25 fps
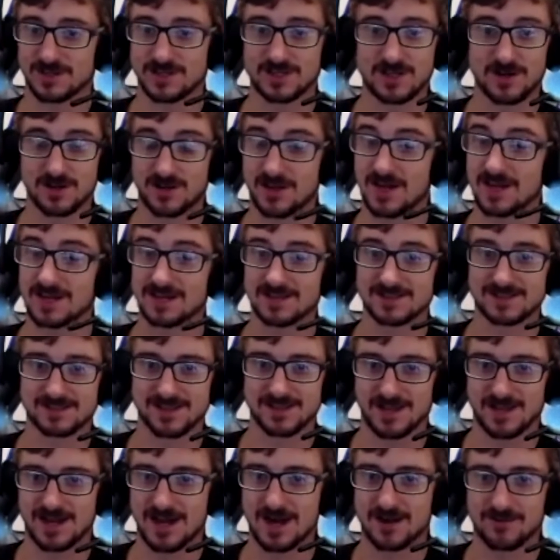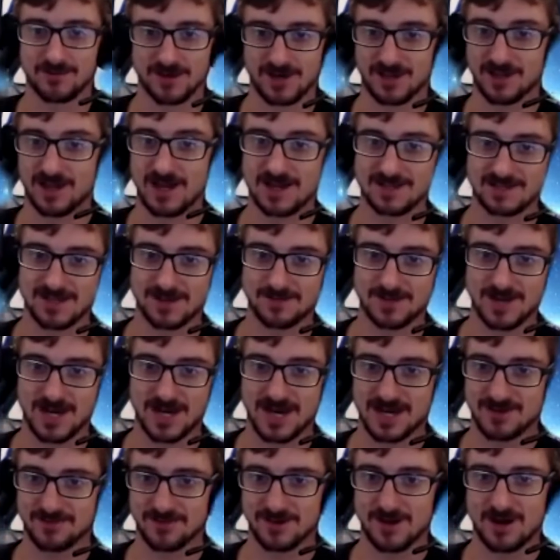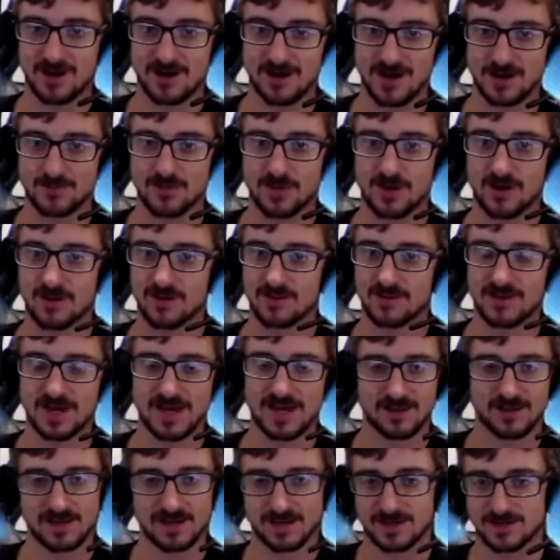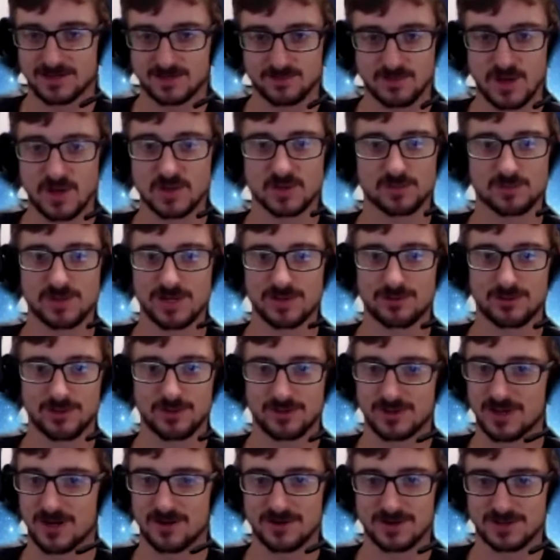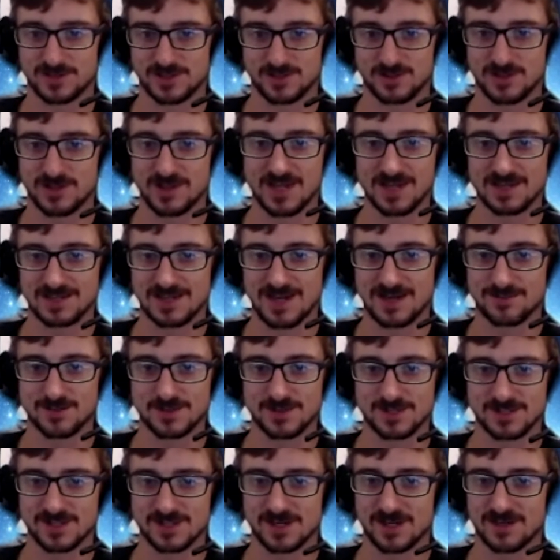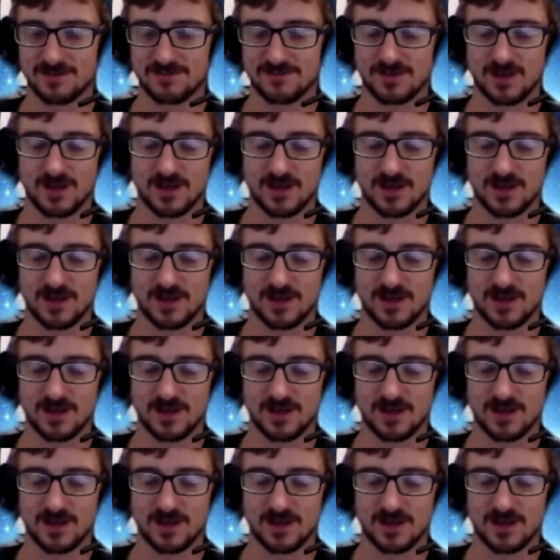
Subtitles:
You know, and like I said, I realize I'm kind of an oddball in that, like, because most people don't enjoy that type of stuff.